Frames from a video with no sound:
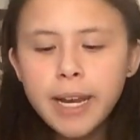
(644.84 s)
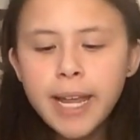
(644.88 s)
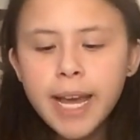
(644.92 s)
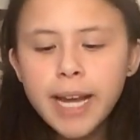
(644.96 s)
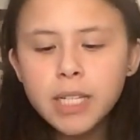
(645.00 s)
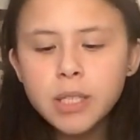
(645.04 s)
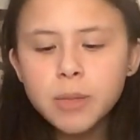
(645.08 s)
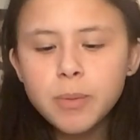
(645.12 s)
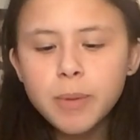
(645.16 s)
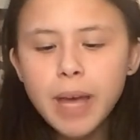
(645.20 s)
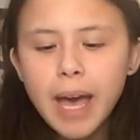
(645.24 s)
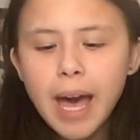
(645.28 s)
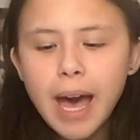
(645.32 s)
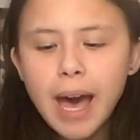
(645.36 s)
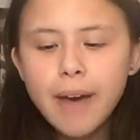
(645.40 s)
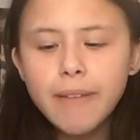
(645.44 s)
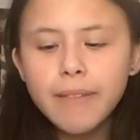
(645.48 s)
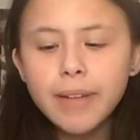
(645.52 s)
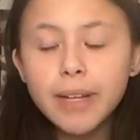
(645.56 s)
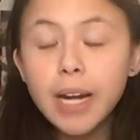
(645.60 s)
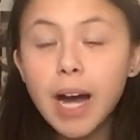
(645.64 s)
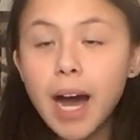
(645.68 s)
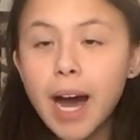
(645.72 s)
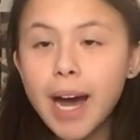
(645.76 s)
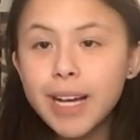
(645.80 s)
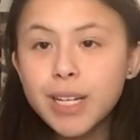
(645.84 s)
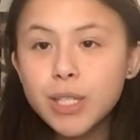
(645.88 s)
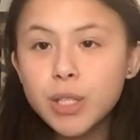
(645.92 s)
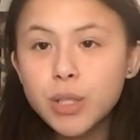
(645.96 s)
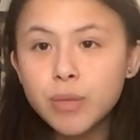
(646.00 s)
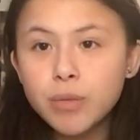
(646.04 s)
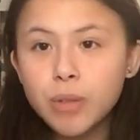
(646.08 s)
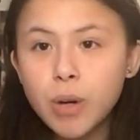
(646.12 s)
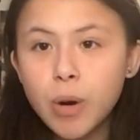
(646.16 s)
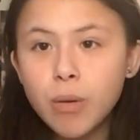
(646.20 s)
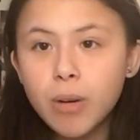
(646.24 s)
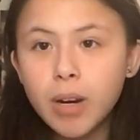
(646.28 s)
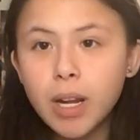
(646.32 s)
Next, we have an
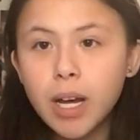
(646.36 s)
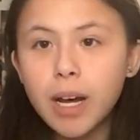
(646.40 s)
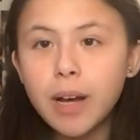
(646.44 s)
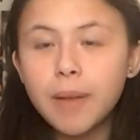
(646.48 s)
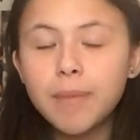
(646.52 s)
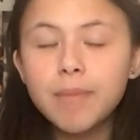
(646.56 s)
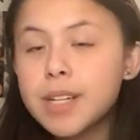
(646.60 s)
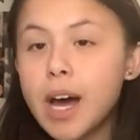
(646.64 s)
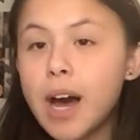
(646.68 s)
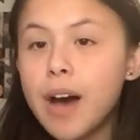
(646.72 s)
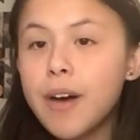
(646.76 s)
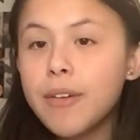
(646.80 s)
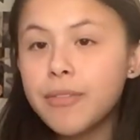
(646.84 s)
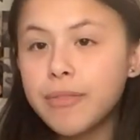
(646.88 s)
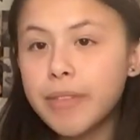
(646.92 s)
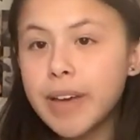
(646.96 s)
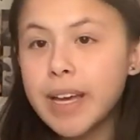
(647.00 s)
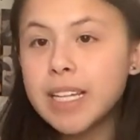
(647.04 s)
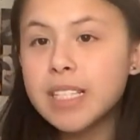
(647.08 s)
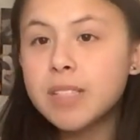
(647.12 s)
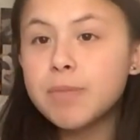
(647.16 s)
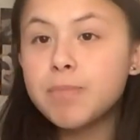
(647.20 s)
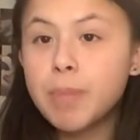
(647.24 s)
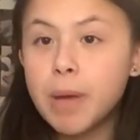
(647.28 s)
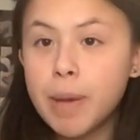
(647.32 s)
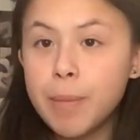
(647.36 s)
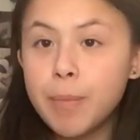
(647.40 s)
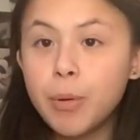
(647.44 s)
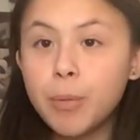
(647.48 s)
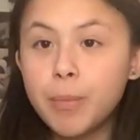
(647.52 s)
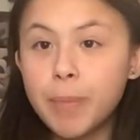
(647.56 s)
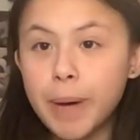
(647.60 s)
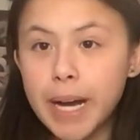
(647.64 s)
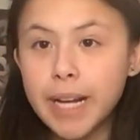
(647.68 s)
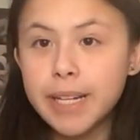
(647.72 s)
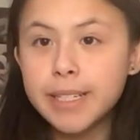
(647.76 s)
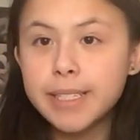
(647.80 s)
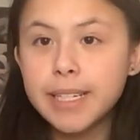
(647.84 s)
ice roller, Starface pimple
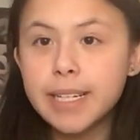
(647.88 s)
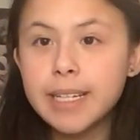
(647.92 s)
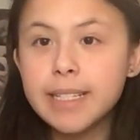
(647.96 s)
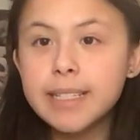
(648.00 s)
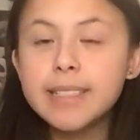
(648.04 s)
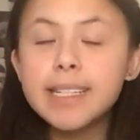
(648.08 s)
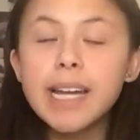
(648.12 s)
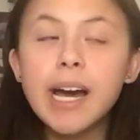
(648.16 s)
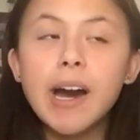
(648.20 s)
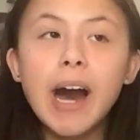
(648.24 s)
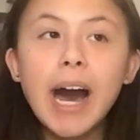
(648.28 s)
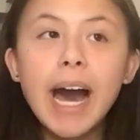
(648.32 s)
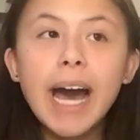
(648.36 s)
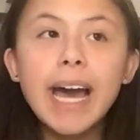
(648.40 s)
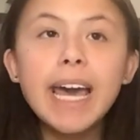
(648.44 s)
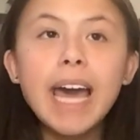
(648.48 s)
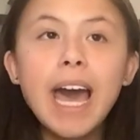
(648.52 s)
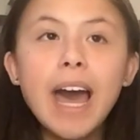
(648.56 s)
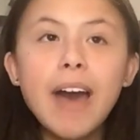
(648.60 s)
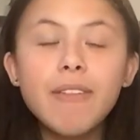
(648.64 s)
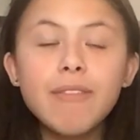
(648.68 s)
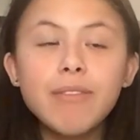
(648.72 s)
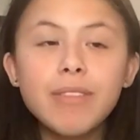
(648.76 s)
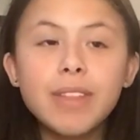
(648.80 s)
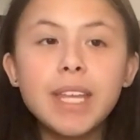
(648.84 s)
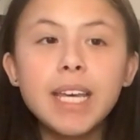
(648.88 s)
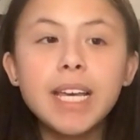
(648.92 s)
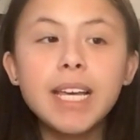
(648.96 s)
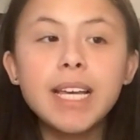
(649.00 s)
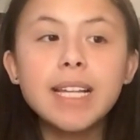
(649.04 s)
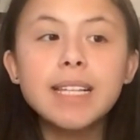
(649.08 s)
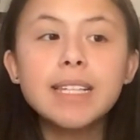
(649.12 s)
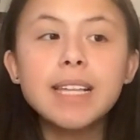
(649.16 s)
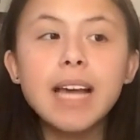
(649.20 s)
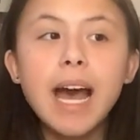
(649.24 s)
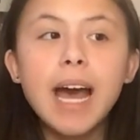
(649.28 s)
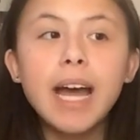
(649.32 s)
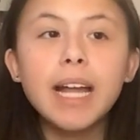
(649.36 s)
patches. Now, I have
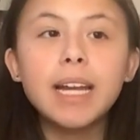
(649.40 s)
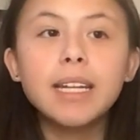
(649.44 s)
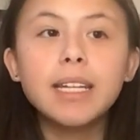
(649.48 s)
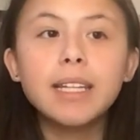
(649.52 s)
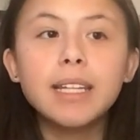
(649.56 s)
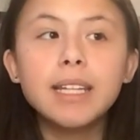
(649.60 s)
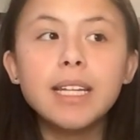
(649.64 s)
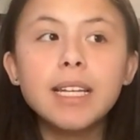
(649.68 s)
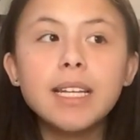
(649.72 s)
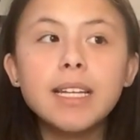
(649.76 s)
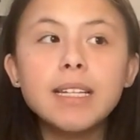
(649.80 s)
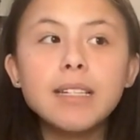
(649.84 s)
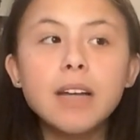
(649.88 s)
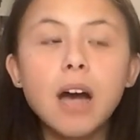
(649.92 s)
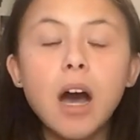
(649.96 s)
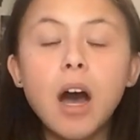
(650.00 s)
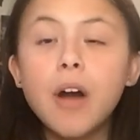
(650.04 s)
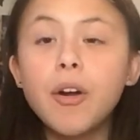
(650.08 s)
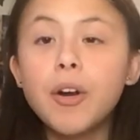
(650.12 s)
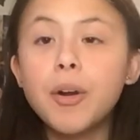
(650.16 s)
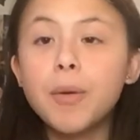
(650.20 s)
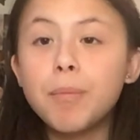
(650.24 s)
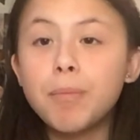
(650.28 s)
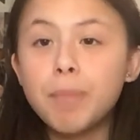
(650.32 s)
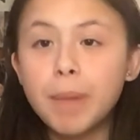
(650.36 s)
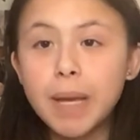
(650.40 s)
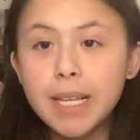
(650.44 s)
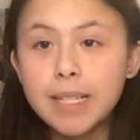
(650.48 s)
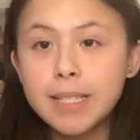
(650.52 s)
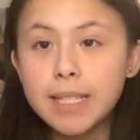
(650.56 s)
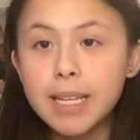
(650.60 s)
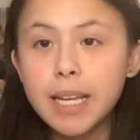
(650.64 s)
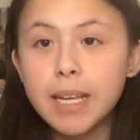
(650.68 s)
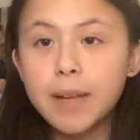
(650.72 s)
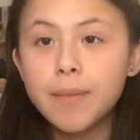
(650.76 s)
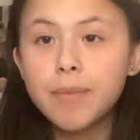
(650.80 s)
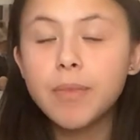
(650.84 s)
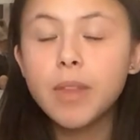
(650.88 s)
these and these are
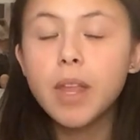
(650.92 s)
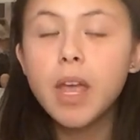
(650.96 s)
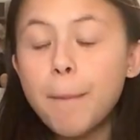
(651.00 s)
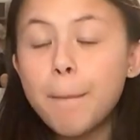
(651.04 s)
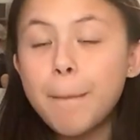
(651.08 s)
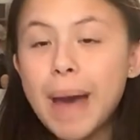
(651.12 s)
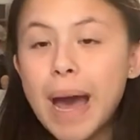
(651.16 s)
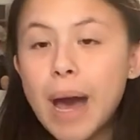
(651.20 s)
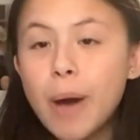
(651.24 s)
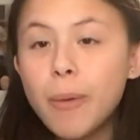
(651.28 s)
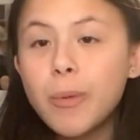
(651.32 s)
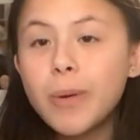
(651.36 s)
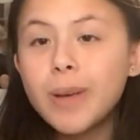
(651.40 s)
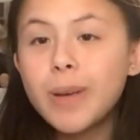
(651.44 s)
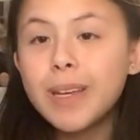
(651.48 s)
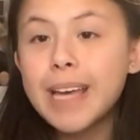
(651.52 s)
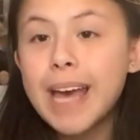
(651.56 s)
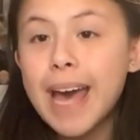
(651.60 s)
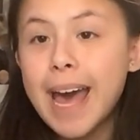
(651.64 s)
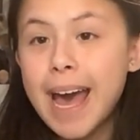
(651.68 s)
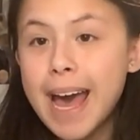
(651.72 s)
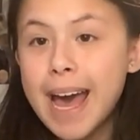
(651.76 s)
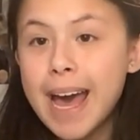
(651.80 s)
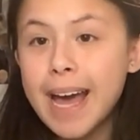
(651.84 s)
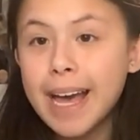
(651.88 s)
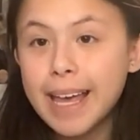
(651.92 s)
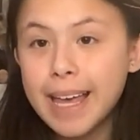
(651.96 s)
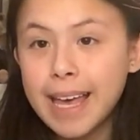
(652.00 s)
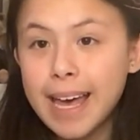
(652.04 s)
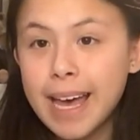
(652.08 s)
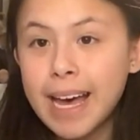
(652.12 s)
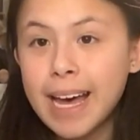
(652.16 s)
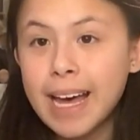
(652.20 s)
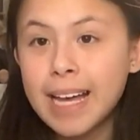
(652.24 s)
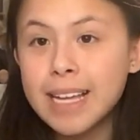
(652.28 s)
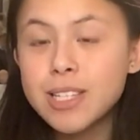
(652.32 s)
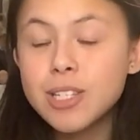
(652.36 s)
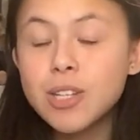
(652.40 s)
amazing. Maui hair
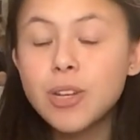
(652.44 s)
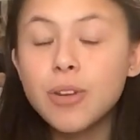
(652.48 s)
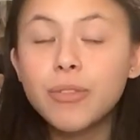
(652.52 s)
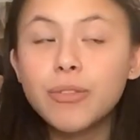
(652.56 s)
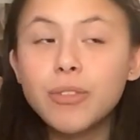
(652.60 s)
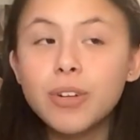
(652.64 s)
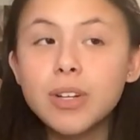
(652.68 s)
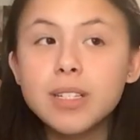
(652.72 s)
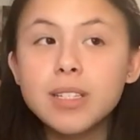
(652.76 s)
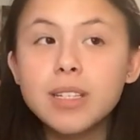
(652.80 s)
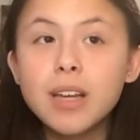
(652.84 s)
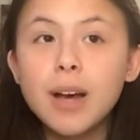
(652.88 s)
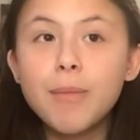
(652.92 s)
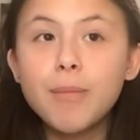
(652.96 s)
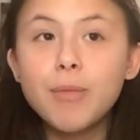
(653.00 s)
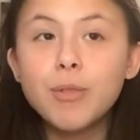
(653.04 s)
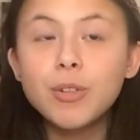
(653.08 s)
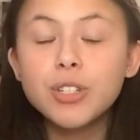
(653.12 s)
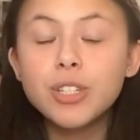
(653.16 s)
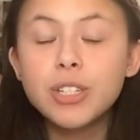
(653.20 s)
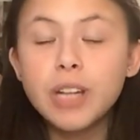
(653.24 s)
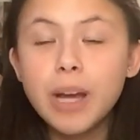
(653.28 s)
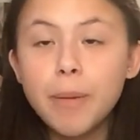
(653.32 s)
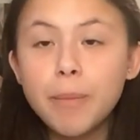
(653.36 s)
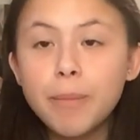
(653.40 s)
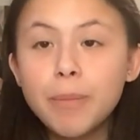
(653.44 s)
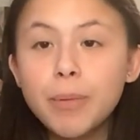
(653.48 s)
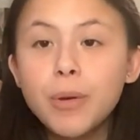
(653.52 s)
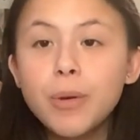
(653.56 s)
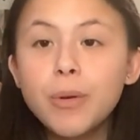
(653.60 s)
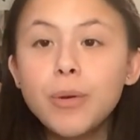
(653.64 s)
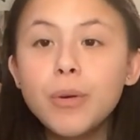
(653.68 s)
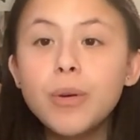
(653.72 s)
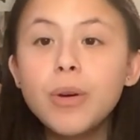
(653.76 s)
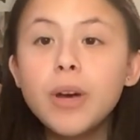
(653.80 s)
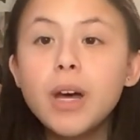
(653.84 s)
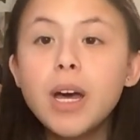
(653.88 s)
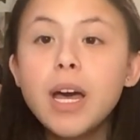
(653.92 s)
care. So, for example,
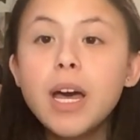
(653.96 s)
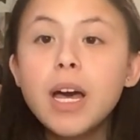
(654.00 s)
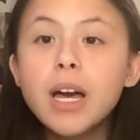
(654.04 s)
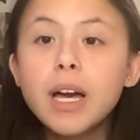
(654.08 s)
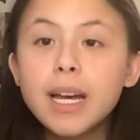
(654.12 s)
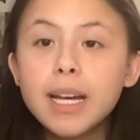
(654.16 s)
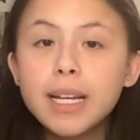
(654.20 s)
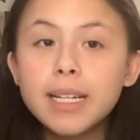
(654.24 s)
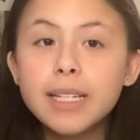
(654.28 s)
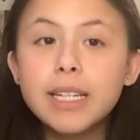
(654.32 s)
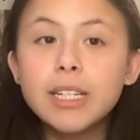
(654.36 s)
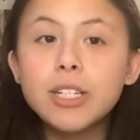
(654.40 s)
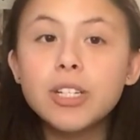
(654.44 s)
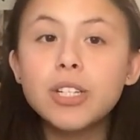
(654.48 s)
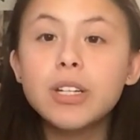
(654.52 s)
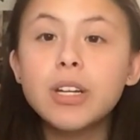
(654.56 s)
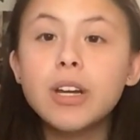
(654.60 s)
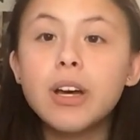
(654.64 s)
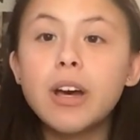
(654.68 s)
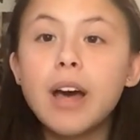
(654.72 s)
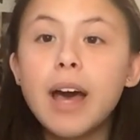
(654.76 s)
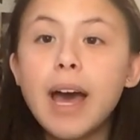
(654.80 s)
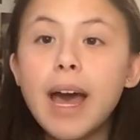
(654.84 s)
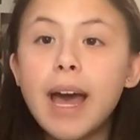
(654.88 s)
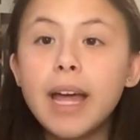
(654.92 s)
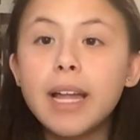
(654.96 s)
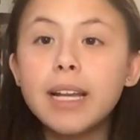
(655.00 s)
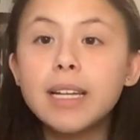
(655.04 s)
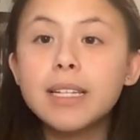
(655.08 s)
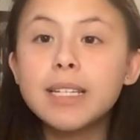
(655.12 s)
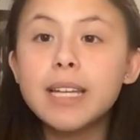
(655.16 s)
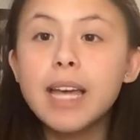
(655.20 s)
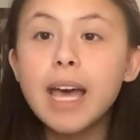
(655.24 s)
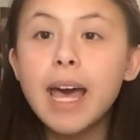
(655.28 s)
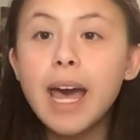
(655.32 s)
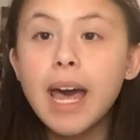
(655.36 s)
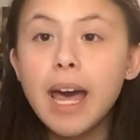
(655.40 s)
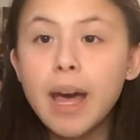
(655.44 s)
shampoo, conditioner and
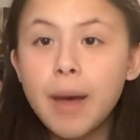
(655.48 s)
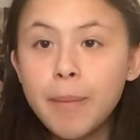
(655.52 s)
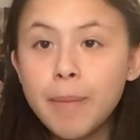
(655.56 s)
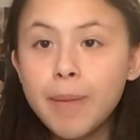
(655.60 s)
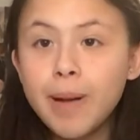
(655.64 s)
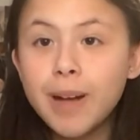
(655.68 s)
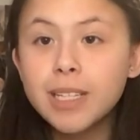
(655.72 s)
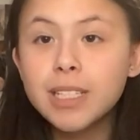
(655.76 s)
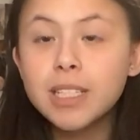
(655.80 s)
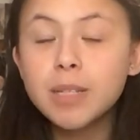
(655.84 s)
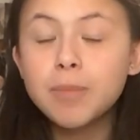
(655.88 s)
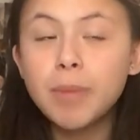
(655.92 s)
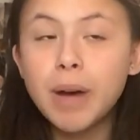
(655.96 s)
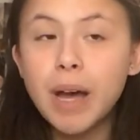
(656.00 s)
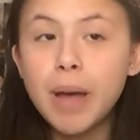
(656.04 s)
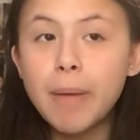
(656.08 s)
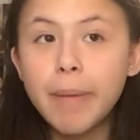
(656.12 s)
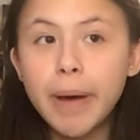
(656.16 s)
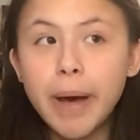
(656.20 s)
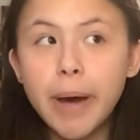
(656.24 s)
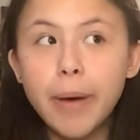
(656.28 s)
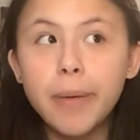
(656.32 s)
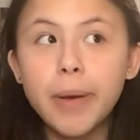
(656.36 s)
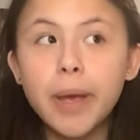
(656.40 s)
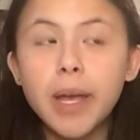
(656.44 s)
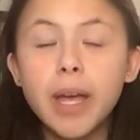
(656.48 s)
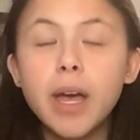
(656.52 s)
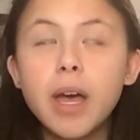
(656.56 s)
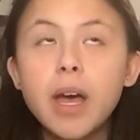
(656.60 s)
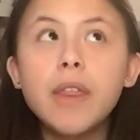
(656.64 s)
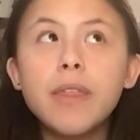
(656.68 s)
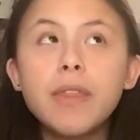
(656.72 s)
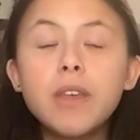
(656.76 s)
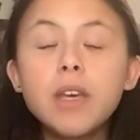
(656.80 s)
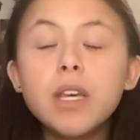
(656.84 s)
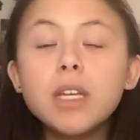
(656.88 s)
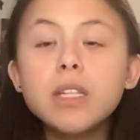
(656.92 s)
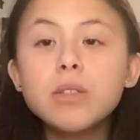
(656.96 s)
hair mask by Maui.
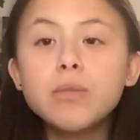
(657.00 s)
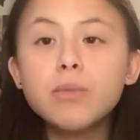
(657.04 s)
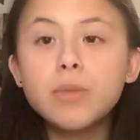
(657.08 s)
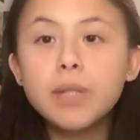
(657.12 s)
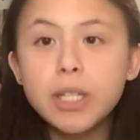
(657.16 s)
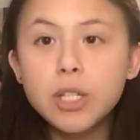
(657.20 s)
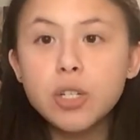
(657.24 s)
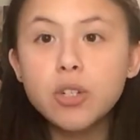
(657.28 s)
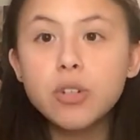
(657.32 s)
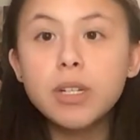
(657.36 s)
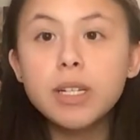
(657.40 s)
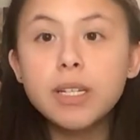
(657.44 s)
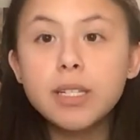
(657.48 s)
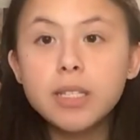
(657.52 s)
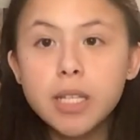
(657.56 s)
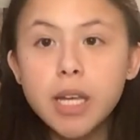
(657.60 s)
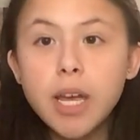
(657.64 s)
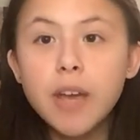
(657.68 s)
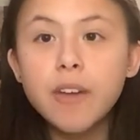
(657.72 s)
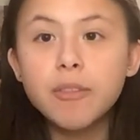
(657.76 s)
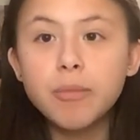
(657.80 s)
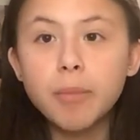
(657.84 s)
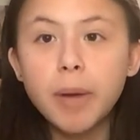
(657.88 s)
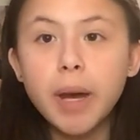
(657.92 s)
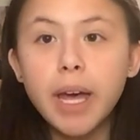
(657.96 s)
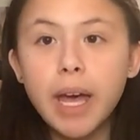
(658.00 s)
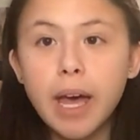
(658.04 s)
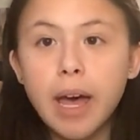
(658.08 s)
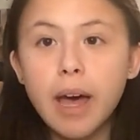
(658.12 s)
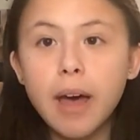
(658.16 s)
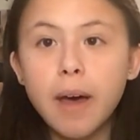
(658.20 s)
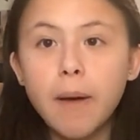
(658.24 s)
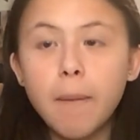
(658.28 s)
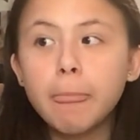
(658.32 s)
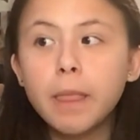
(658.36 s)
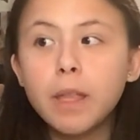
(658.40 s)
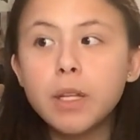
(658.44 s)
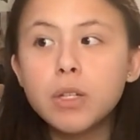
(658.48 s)
These literally saved my
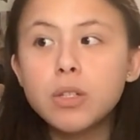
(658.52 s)
hair.